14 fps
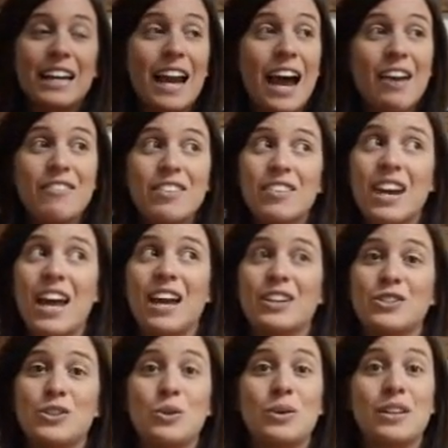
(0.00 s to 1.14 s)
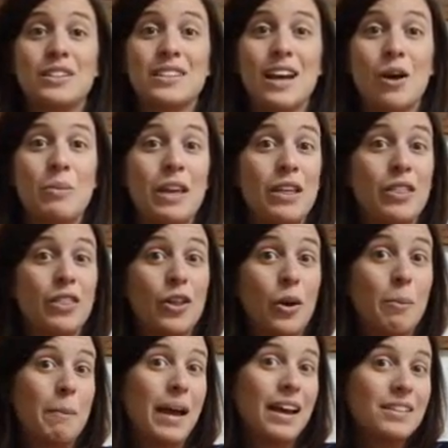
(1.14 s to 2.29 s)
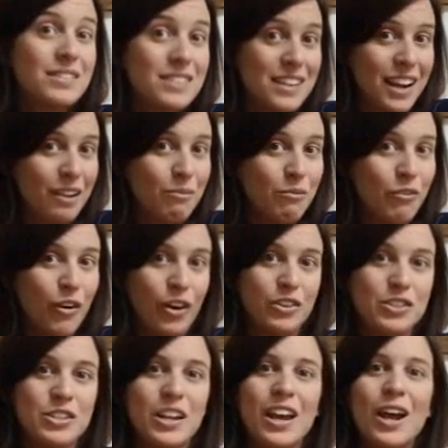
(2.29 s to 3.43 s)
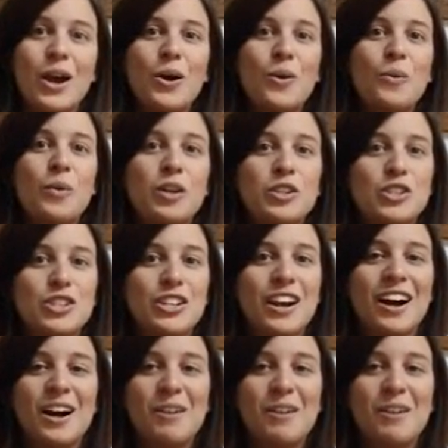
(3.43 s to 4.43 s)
and I've even had a student tell me their pet's name first, which